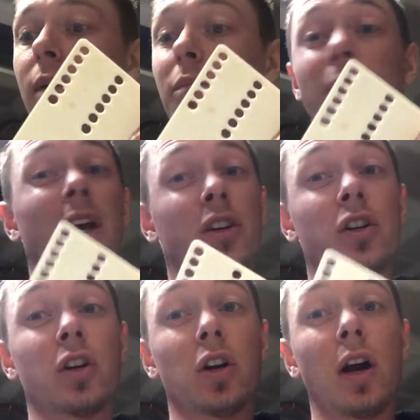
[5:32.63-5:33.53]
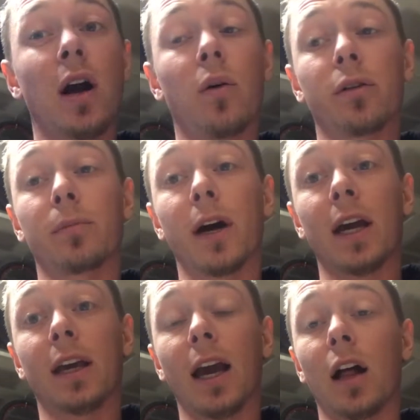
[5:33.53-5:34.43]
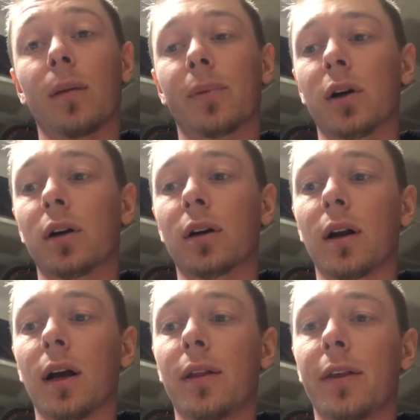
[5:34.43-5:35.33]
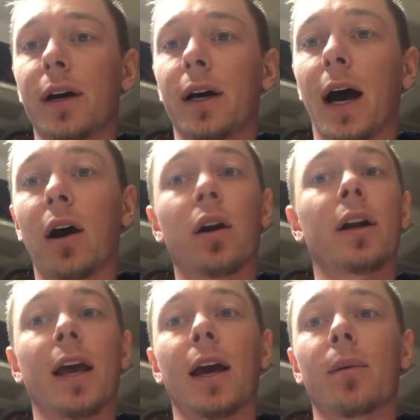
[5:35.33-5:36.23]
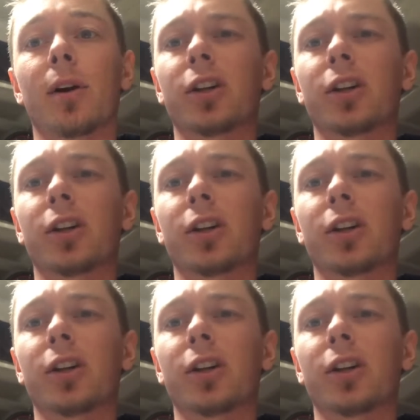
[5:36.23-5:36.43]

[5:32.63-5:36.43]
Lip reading: measure out with my caliper the outer diameter.